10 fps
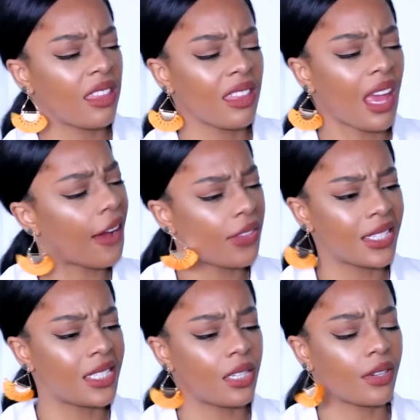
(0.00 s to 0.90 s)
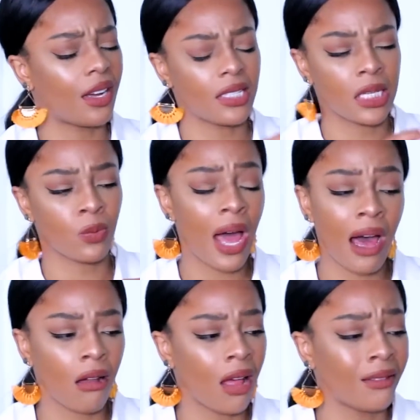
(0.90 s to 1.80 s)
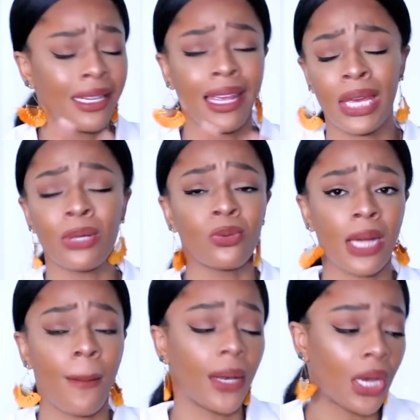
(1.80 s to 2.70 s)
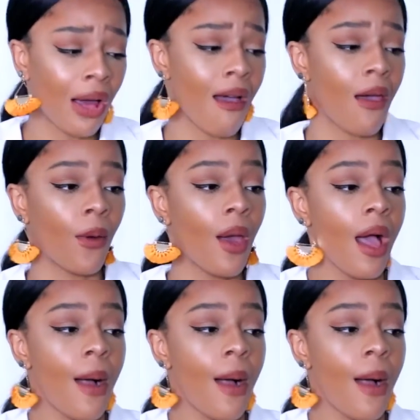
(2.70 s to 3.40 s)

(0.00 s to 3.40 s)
I think I have these in different colours as well. I'll link it all down below.